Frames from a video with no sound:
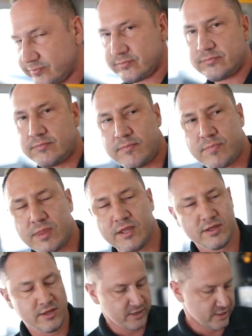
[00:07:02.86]
Getting the wheels
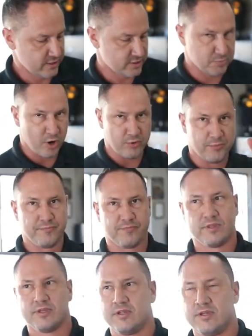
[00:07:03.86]
tomorrow, putting them on the
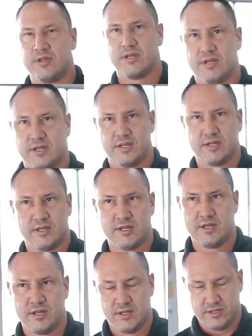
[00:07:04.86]
car, and you're dropping the vehicle
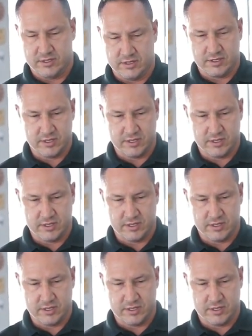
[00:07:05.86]
off tomorrow.